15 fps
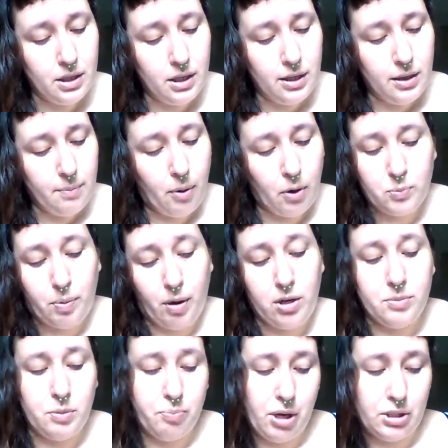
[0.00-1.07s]

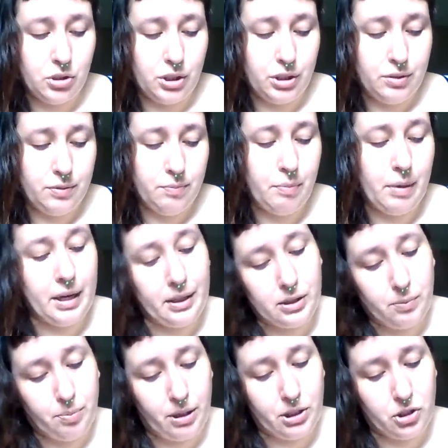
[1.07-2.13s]
Postpartum depression,
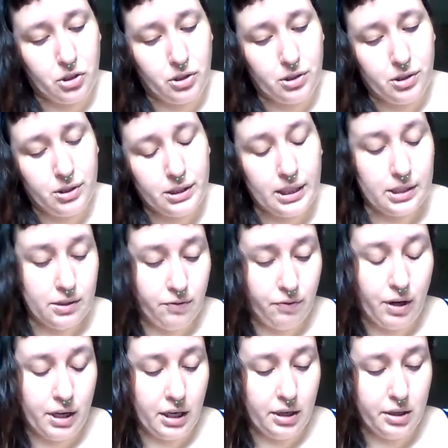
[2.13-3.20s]
manic depression,
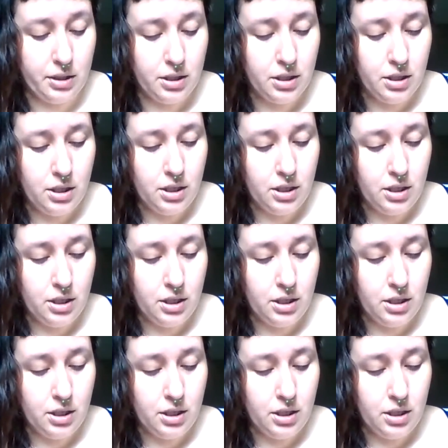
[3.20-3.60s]
schizophrenia.